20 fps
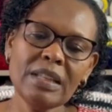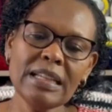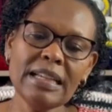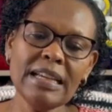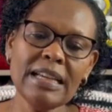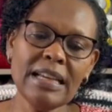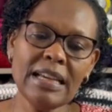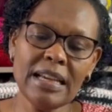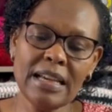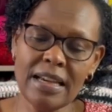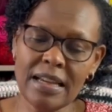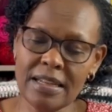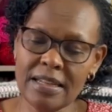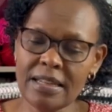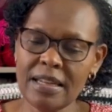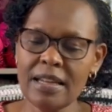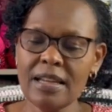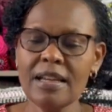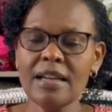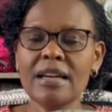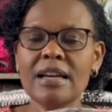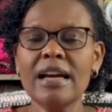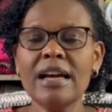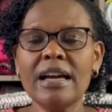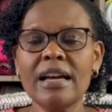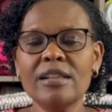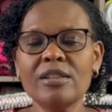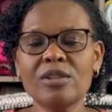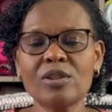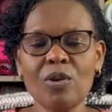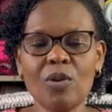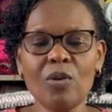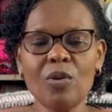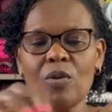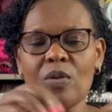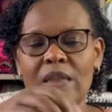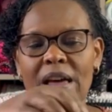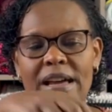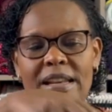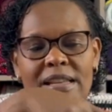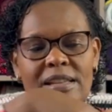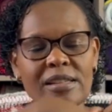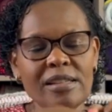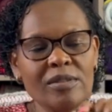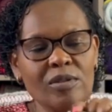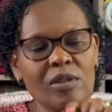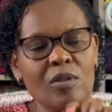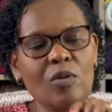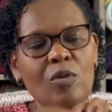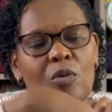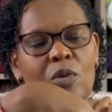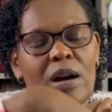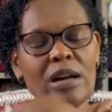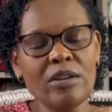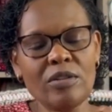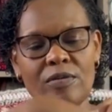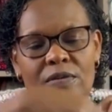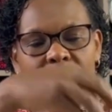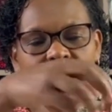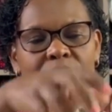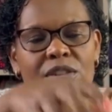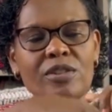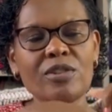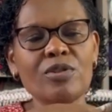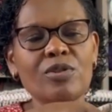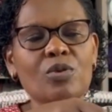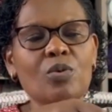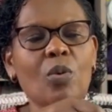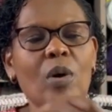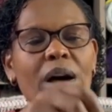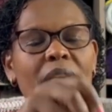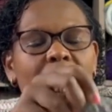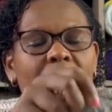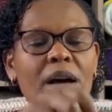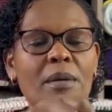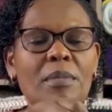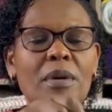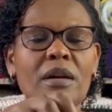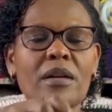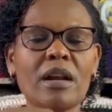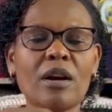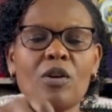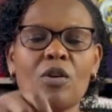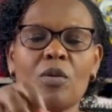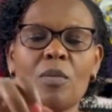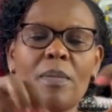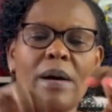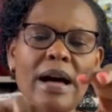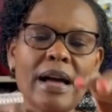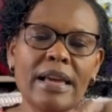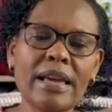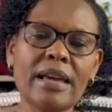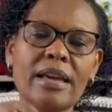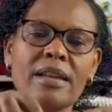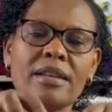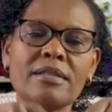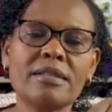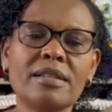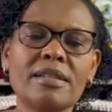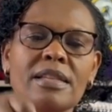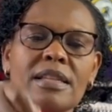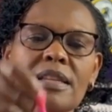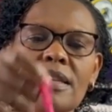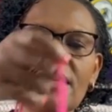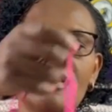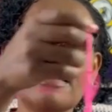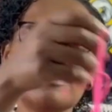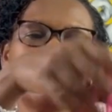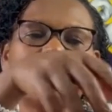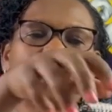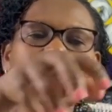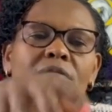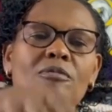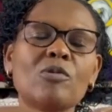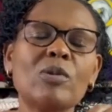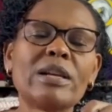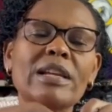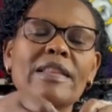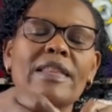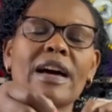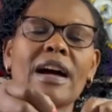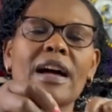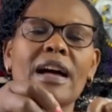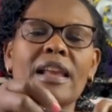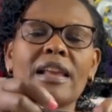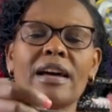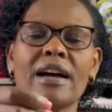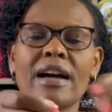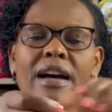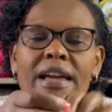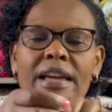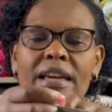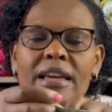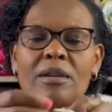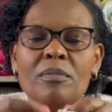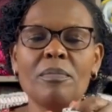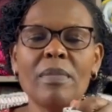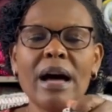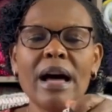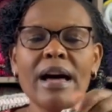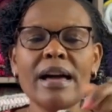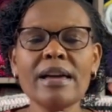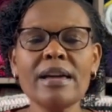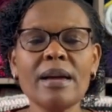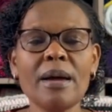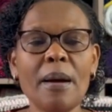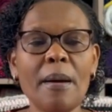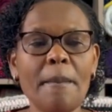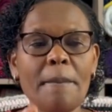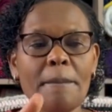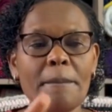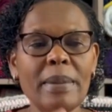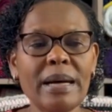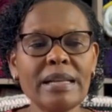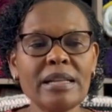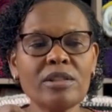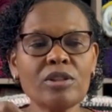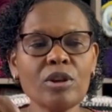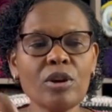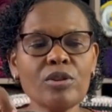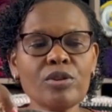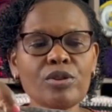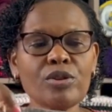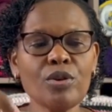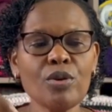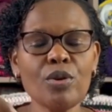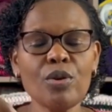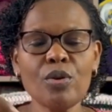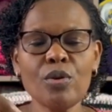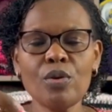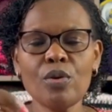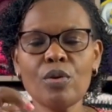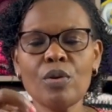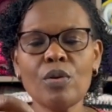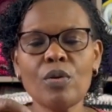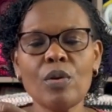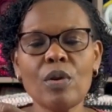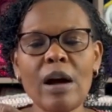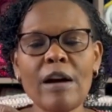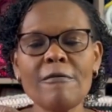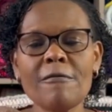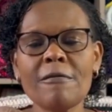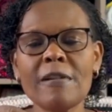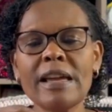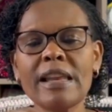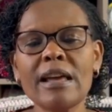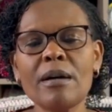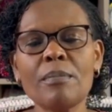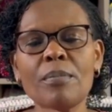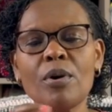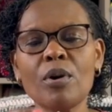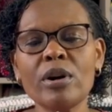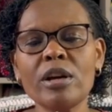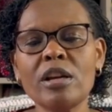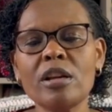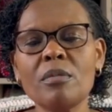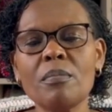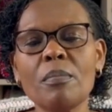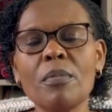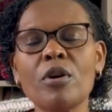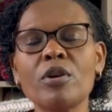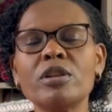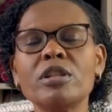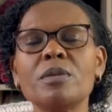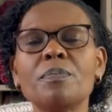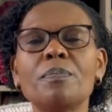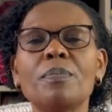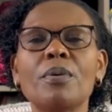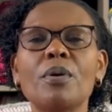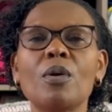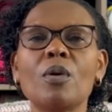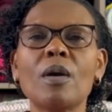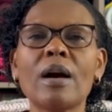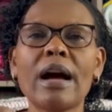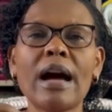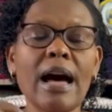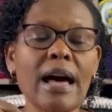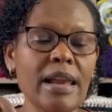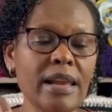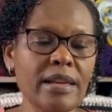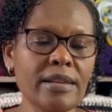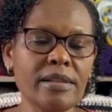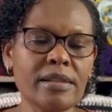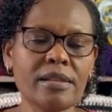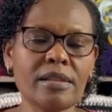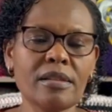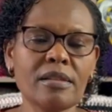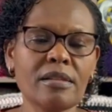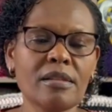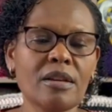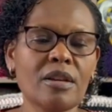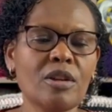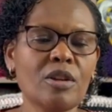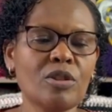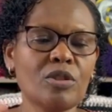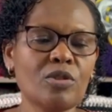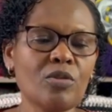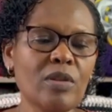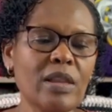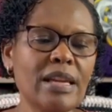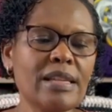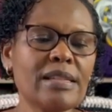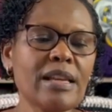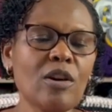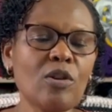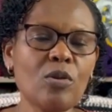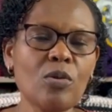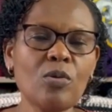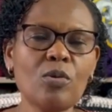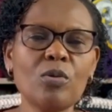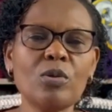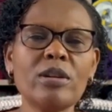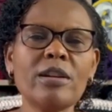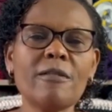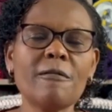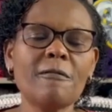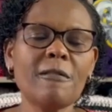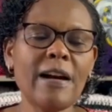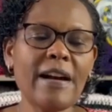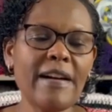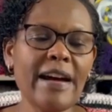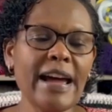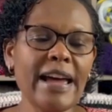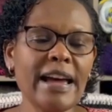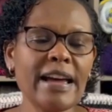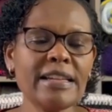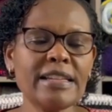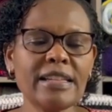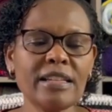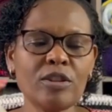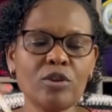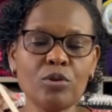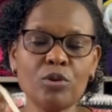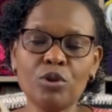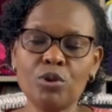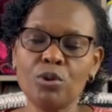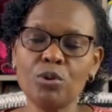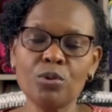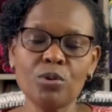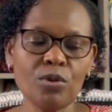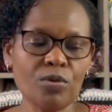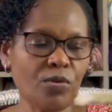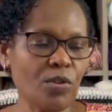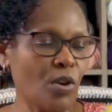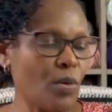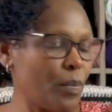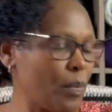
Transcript: And so that is one of the reasons why I'm gonna go back and see what other color I can buy. But it's also available in multiple colors, so there's a good variety to choose from.